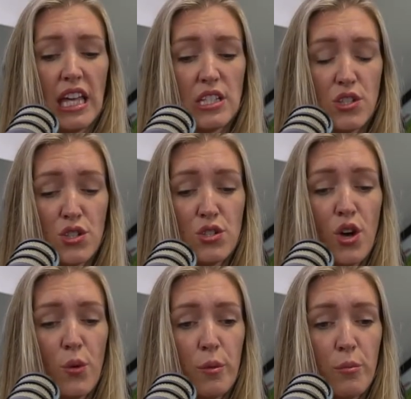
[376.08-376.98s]
is
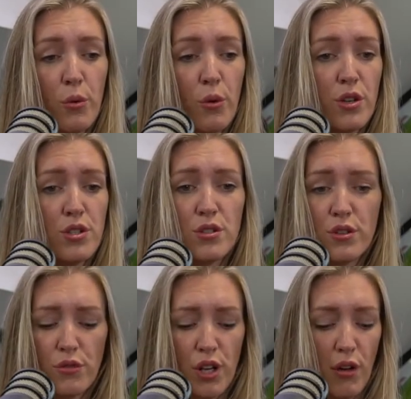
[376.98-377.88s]
so important
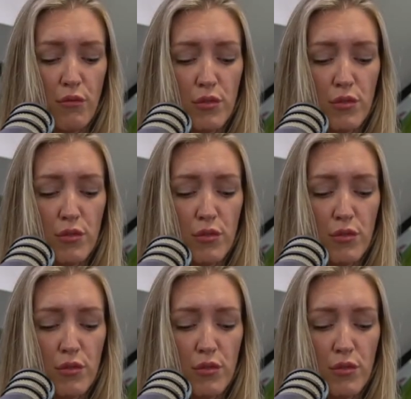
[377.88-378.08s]
to you know